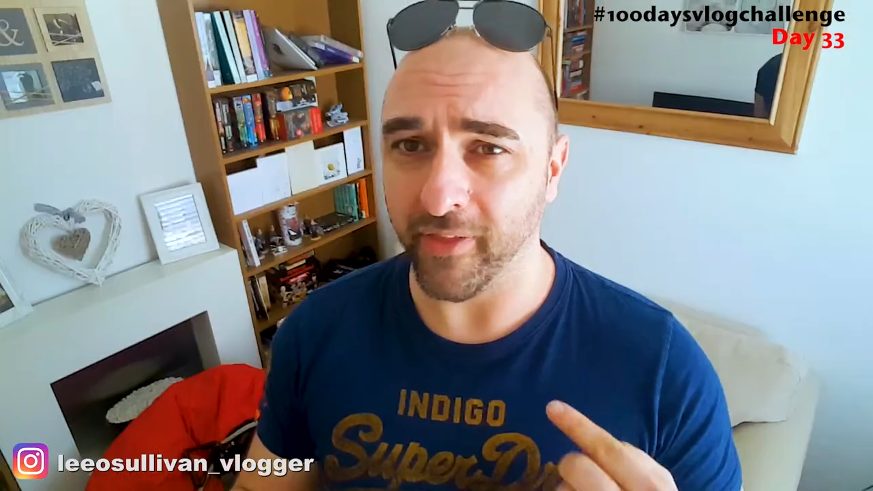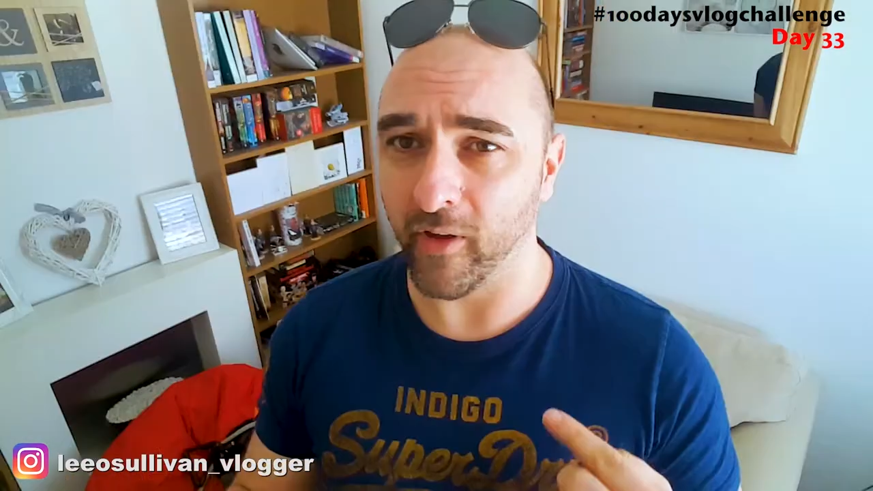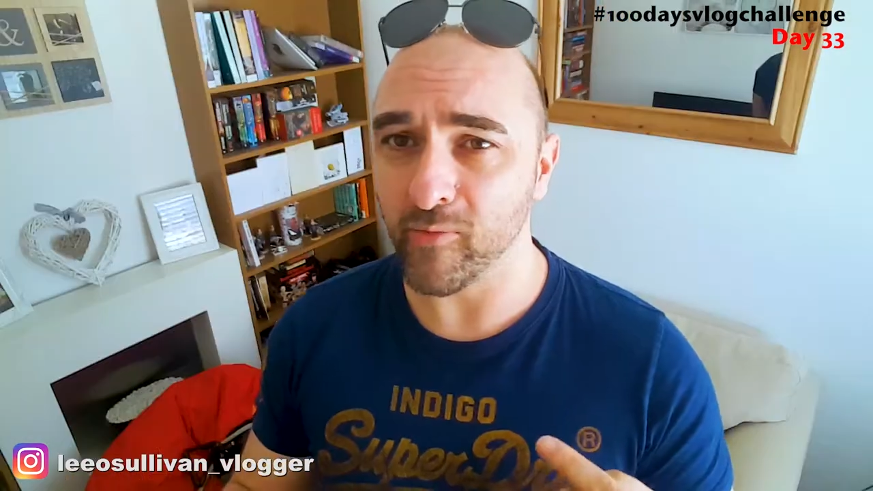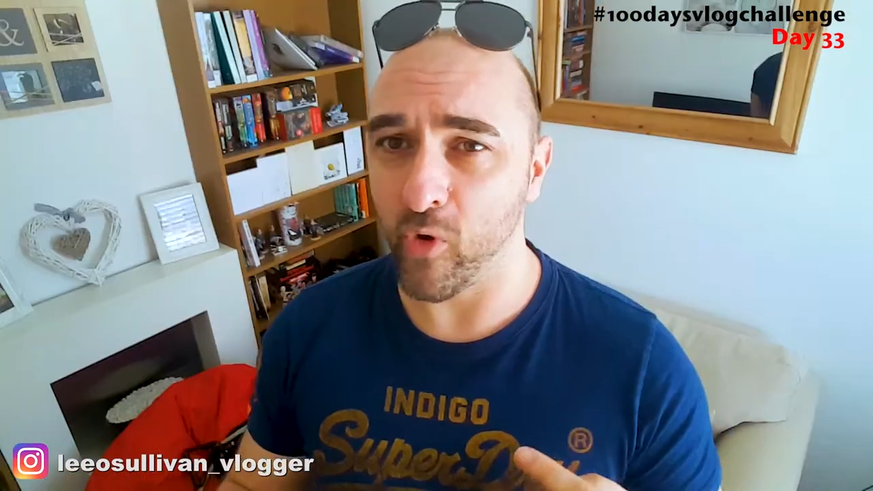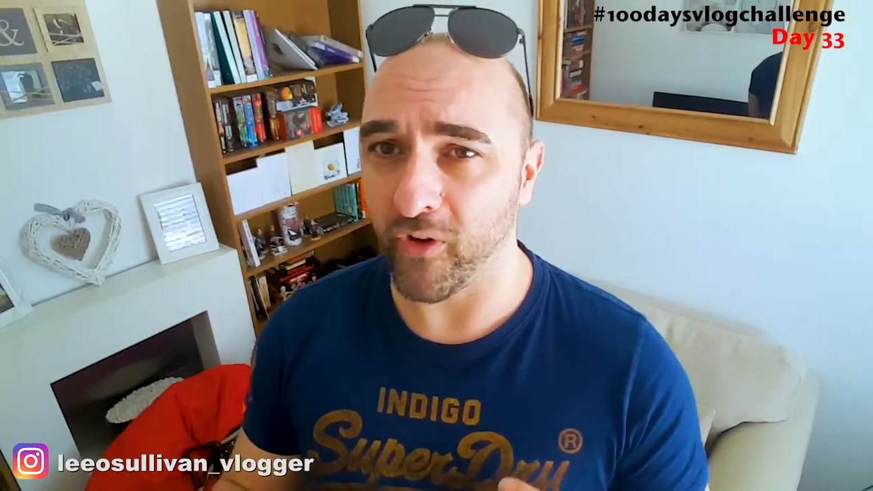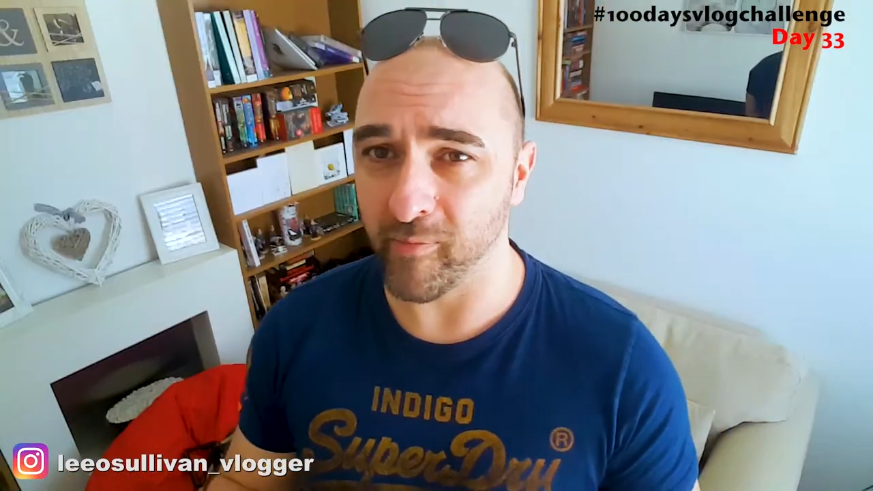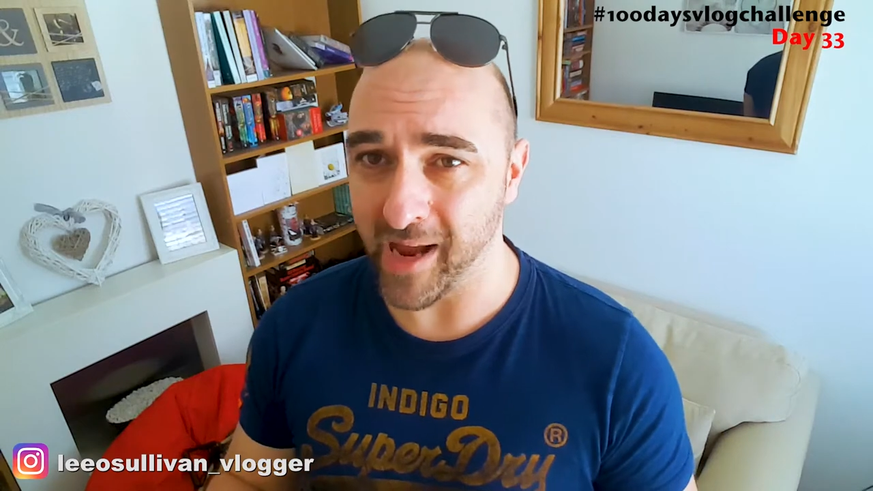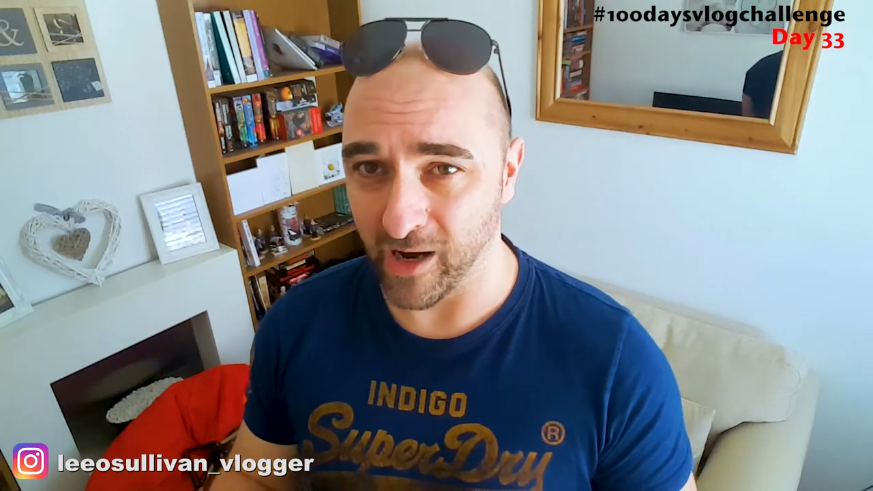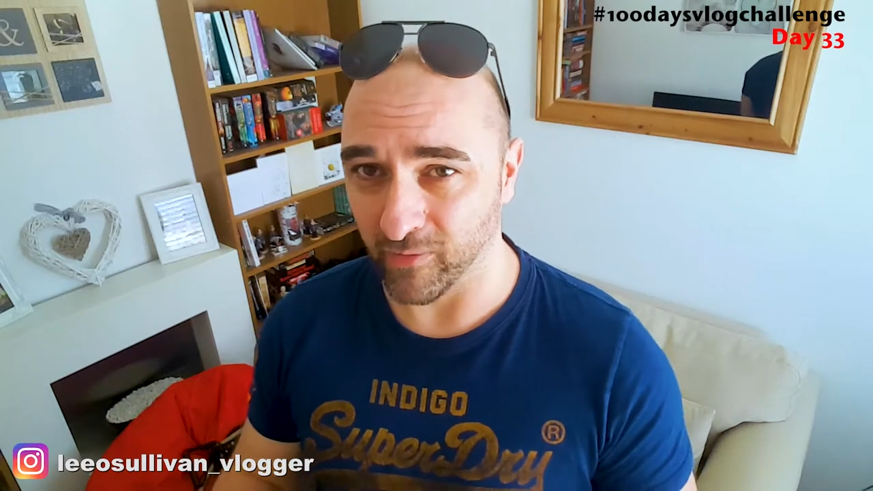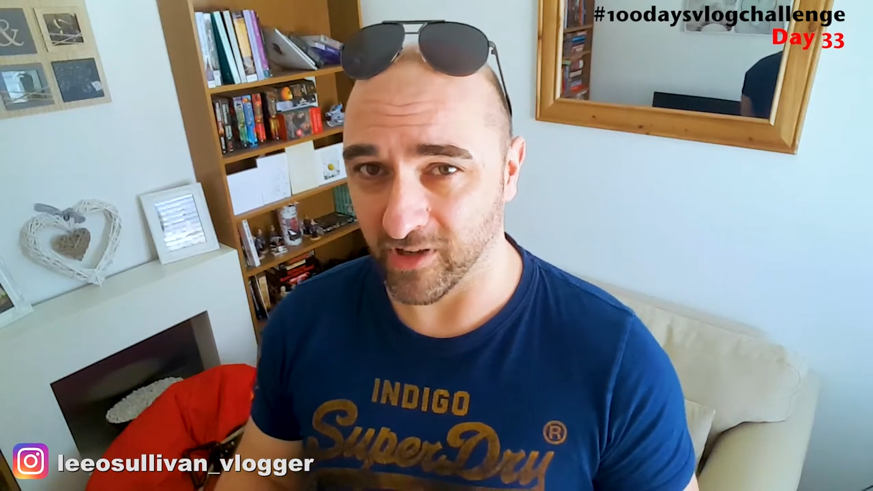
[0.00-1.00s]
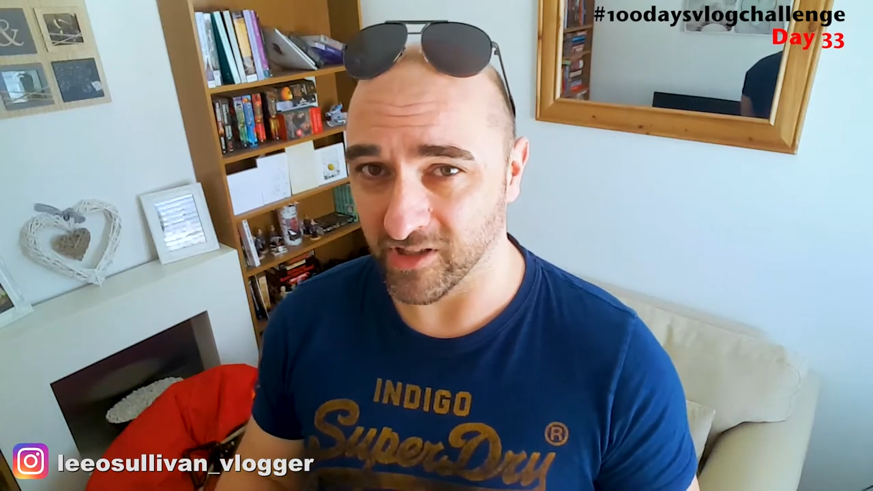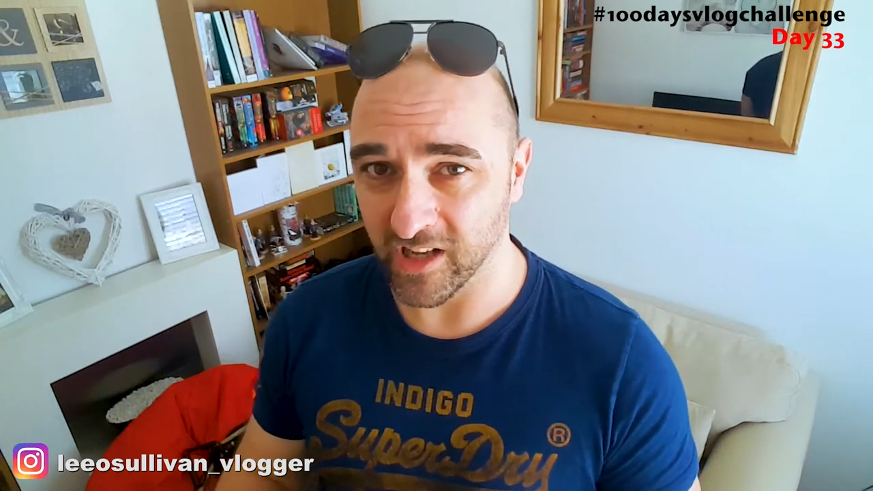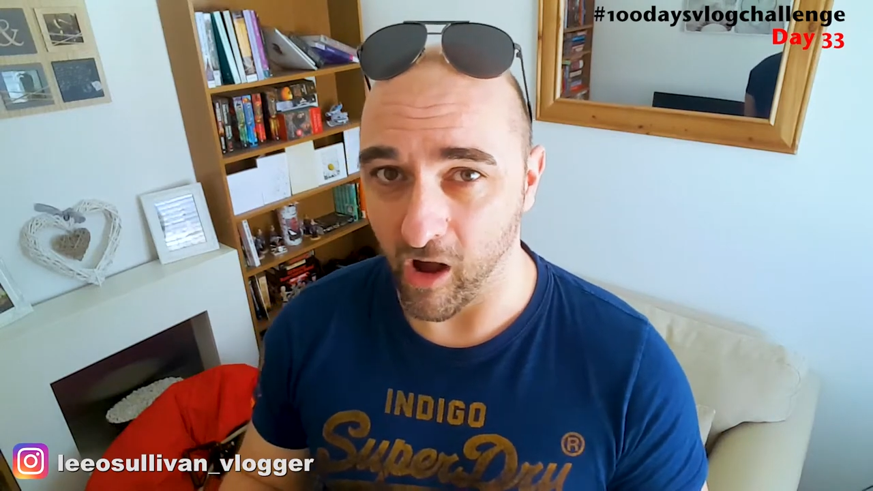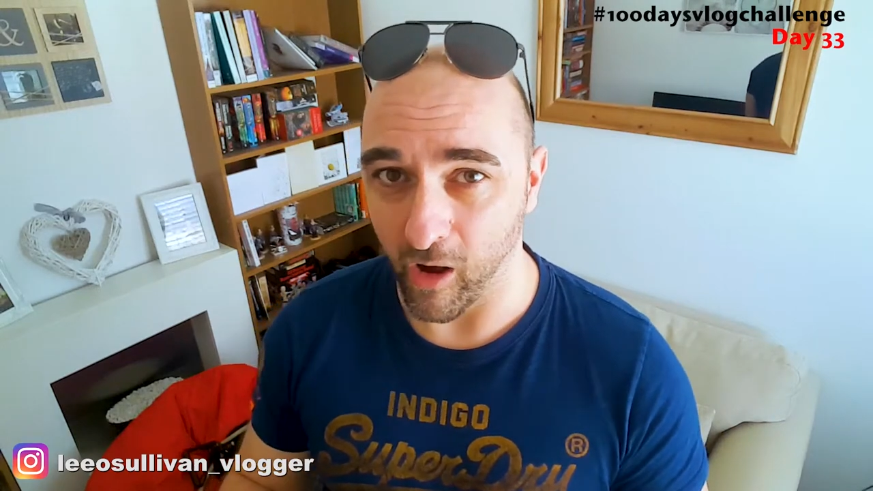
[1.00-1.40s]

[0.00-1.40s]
No more than £1, because